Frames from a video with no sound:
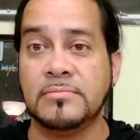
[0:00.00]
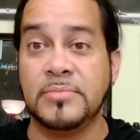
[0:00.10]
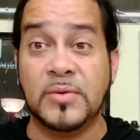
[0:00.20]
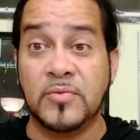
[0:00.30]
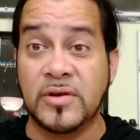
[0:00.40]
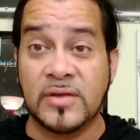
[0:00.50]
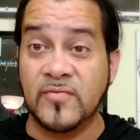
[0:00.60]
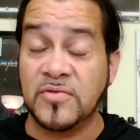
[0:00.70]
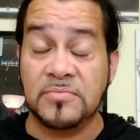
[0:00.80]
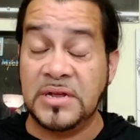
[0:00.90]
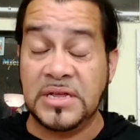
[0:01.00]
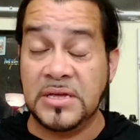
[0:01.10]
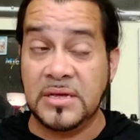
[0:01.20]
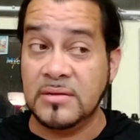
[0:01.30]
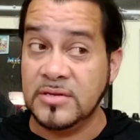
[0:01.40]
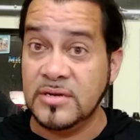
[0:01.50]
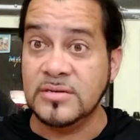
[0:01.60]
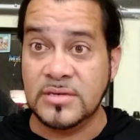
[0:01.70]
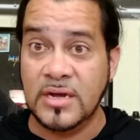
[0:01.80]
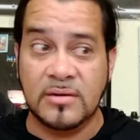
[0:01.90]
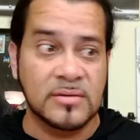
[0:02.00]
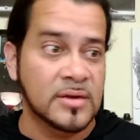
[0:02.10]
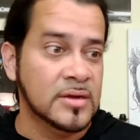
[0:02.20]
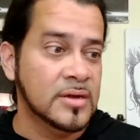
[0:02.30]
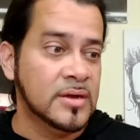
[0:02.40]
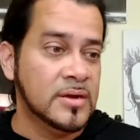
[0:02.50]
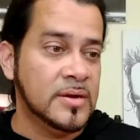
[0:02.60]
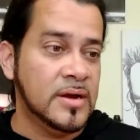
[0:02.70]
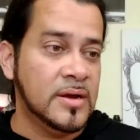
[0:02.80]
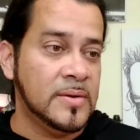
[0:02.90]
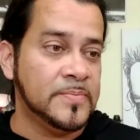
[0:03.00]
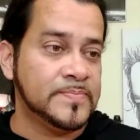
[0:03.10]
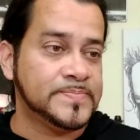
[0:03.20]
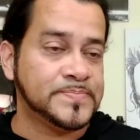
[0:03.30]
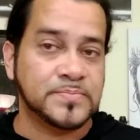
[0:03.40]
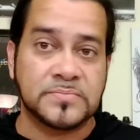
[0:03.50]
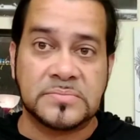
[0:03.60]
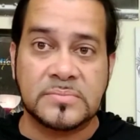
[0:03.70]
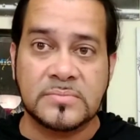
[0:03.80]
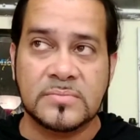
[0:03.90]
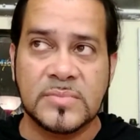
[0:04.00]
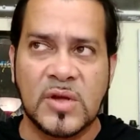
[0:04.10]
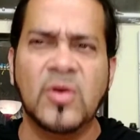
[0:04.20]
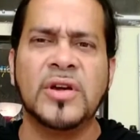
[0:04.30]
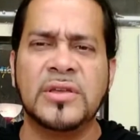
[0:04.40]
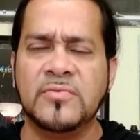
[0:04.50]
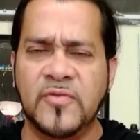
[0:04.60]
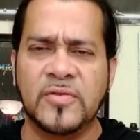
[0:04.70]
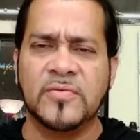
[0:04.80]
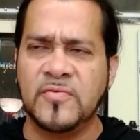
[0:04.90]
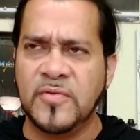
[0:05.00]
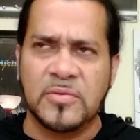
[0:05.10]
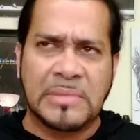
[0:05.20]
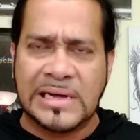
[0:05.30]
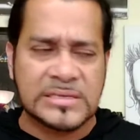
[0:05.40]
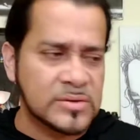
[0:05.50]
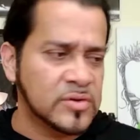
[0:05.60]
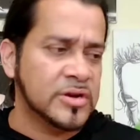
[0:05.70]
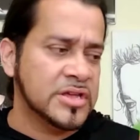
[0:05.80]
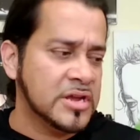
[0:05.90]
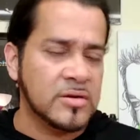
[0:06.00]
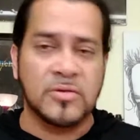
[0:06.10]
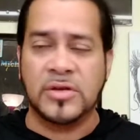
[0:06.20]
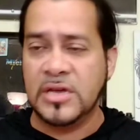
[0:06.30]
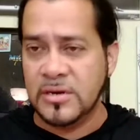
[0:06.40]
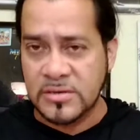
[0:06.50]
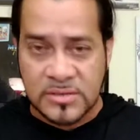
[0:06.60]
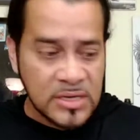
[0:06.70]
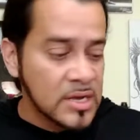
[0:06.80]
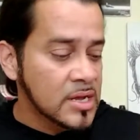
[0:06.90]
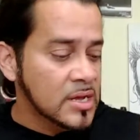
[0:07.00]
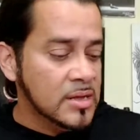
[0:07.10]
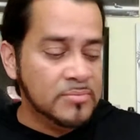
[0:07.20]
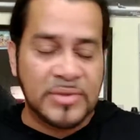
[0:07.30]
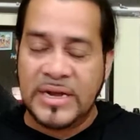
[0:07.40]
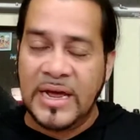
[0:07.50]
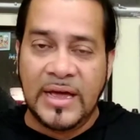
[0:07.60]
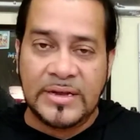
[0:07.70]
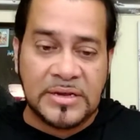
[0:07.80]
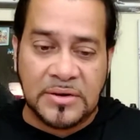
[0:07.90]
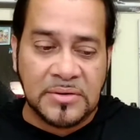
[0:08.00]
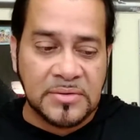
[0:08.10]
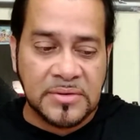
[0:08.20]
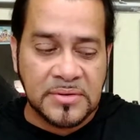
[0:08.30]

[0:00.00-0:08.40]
been working for many years now. Um, or for for months or a year or years that I don't